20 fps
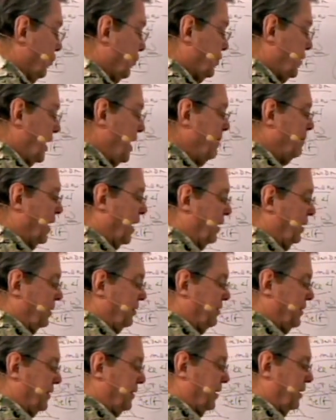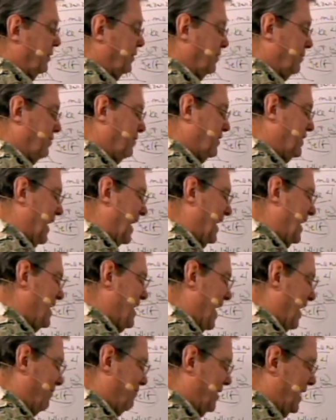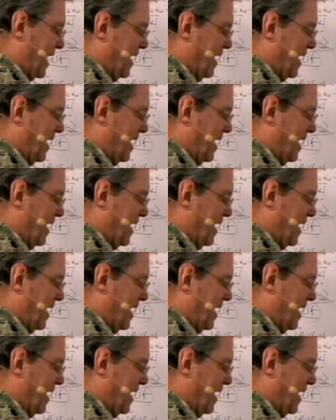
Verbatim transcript: Demon, they didn't have